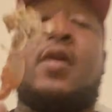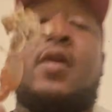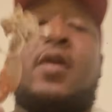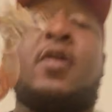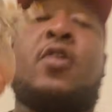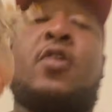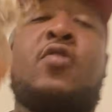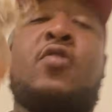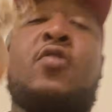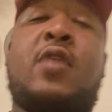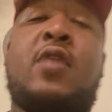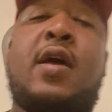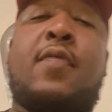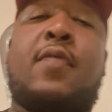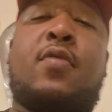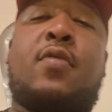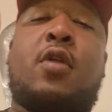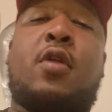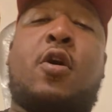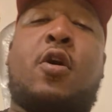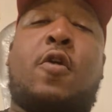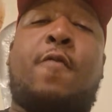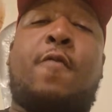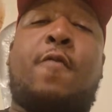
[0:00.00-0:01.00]
Crab
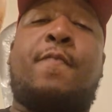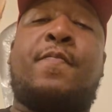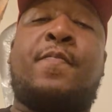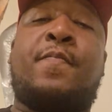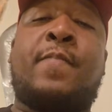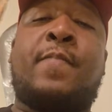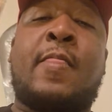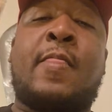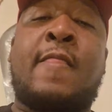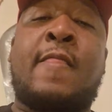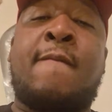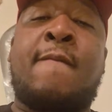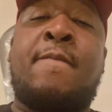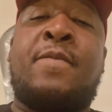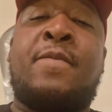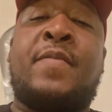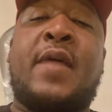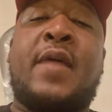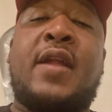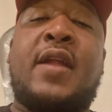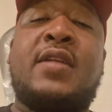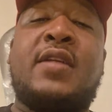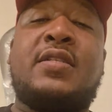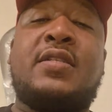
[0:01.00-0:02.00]
claw.
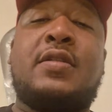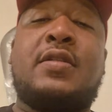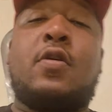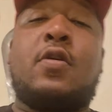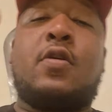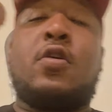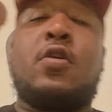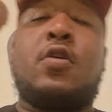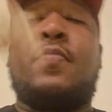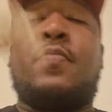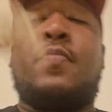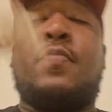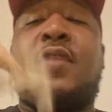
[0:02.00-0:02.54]
That is going to be